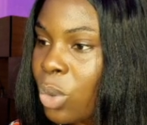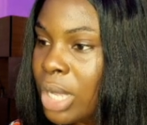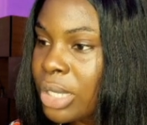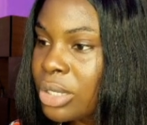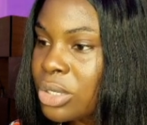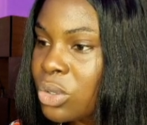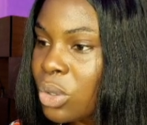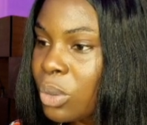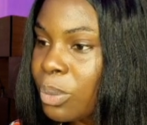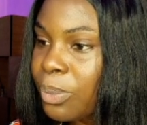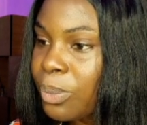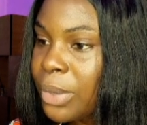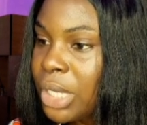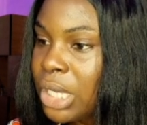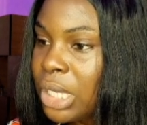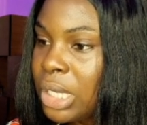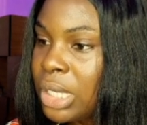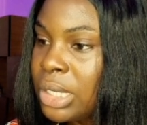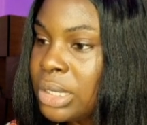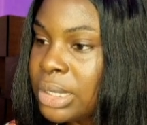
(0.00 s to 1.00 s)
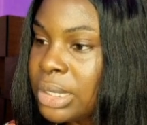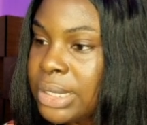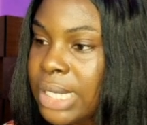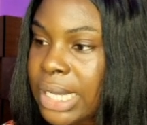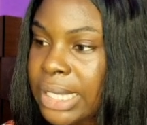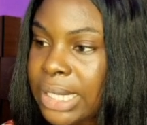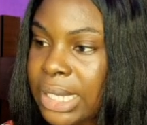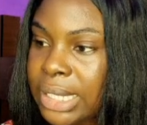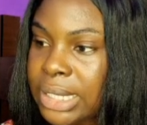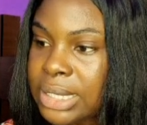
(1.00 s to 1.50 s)
quantum data
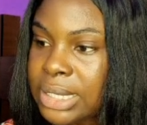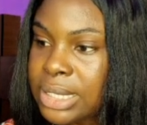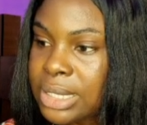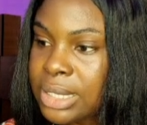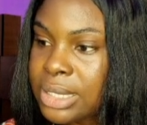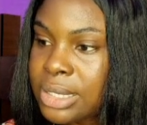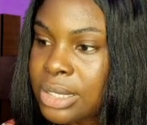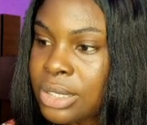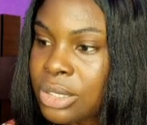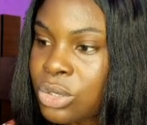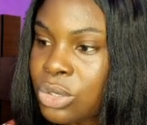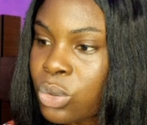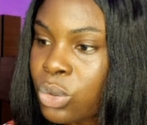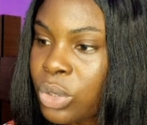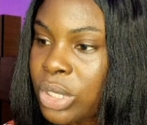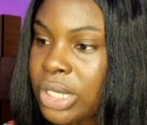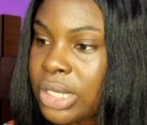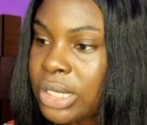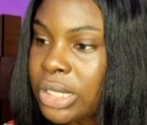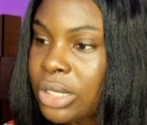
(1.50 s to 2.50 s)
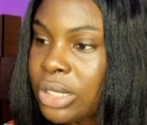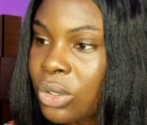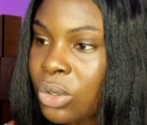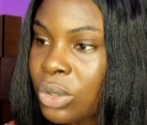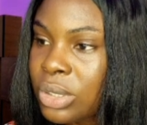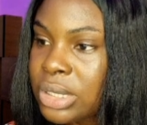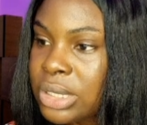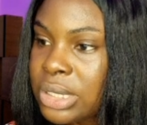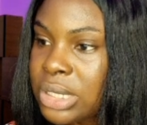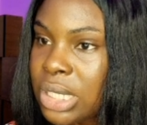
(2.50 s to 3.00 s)
analytics. So we click
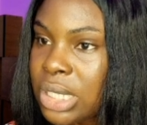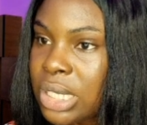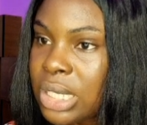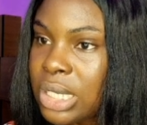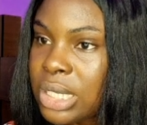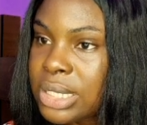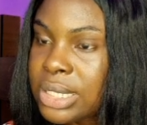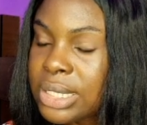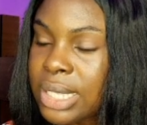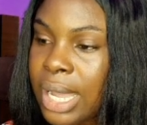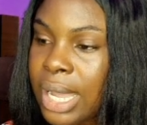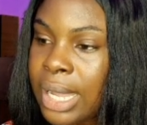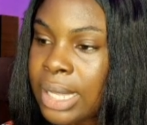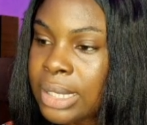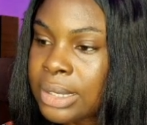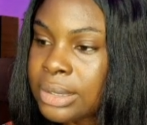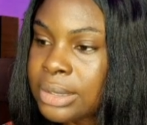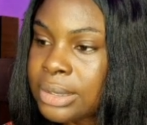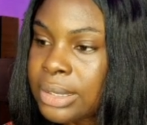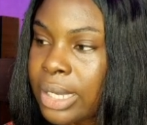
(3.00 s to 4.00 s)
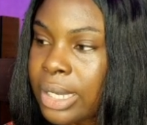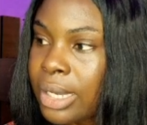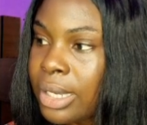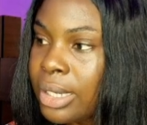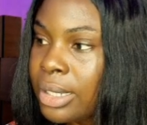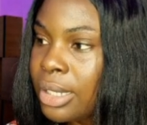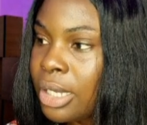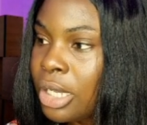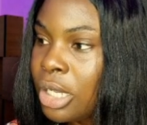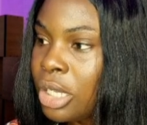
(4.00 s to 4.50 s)
on this and
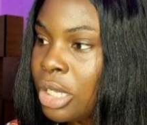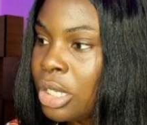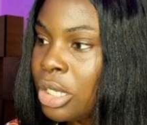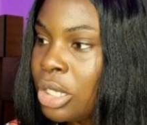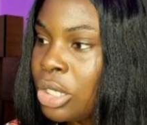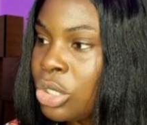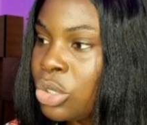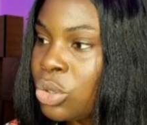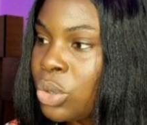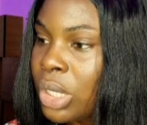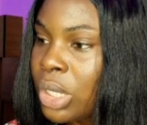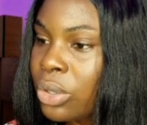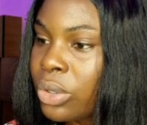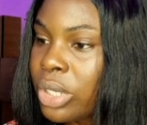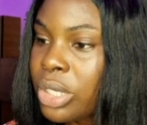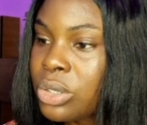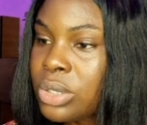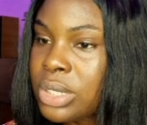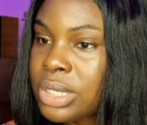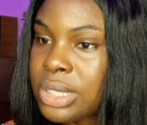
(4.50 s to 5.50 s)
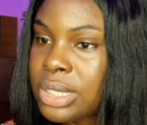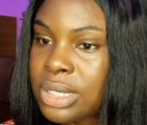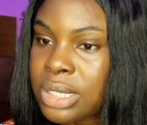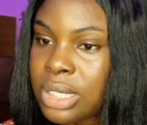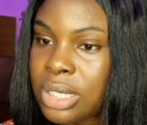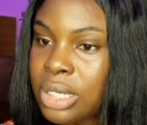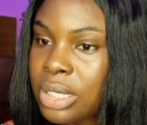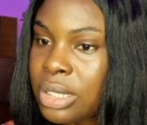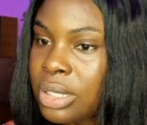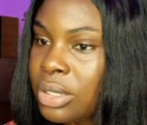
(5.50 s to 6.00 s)
then we are going to
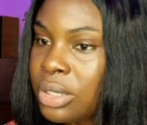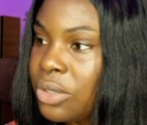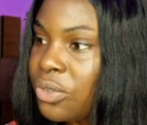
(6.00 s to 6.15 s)
see the